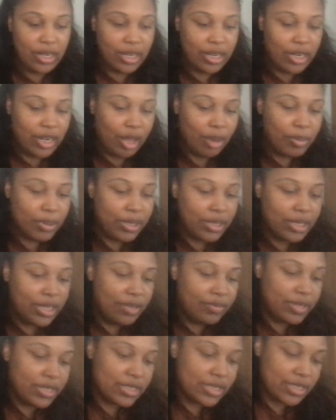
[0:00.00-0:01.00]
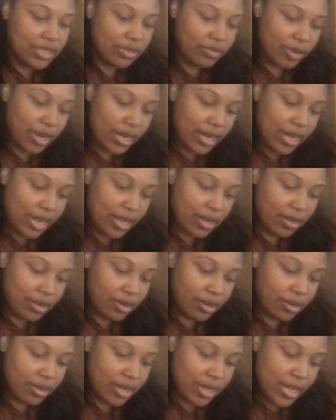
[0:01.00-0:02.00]
And I believe this is a red
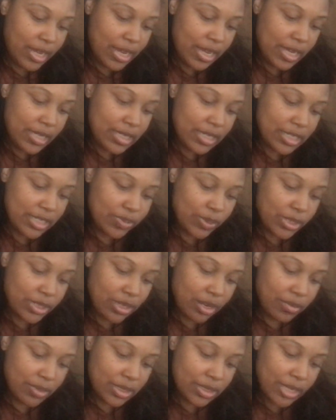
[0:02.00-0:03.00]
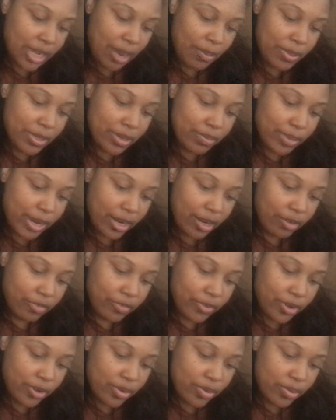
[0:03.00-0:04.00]
color. It says twist off the top of the
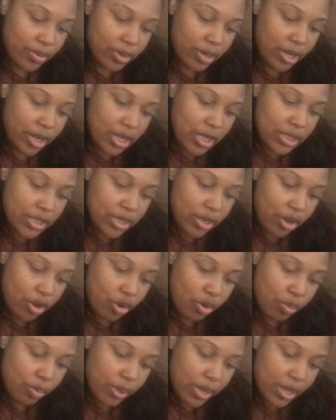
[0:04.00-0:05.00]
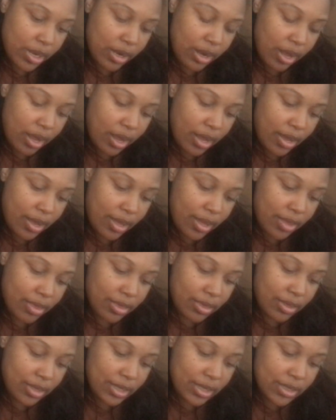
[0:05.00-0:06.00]
microphone to open.
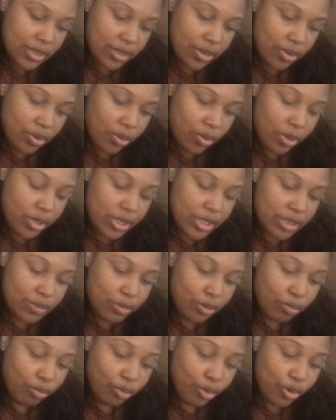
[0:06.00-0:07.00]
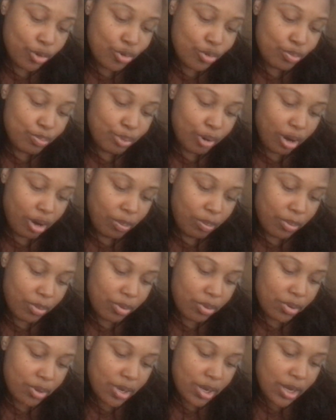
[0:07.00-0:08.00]
This gorgeous maroon
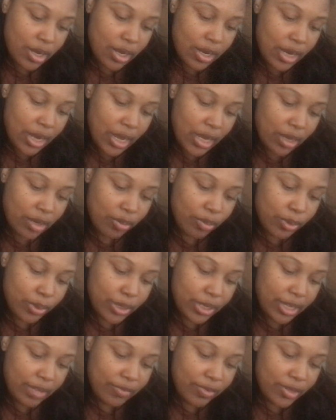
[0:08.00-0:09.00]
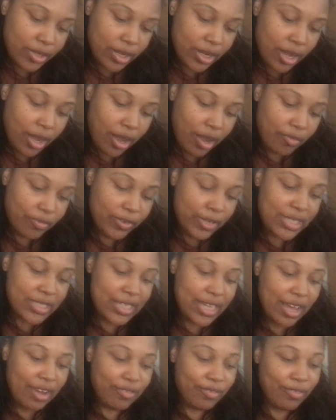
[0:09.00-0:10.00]
purple color will give you the confidence
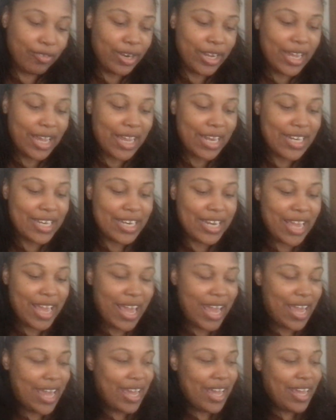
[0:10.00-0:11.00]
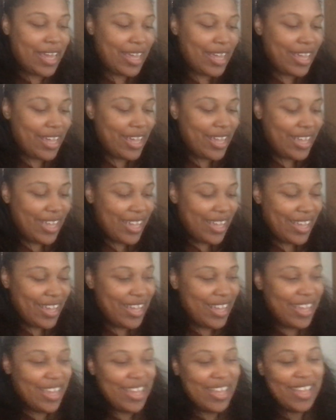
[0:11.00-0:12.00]
every day.
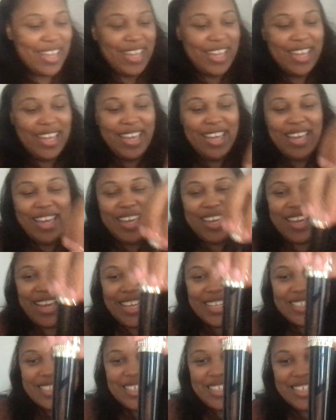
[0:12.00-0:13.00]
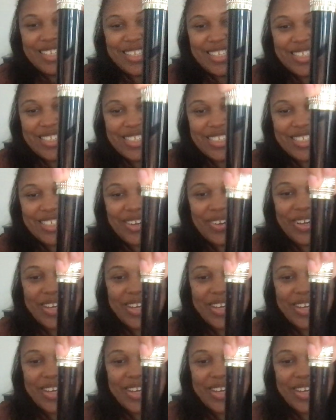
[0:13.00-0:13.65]
Yes. So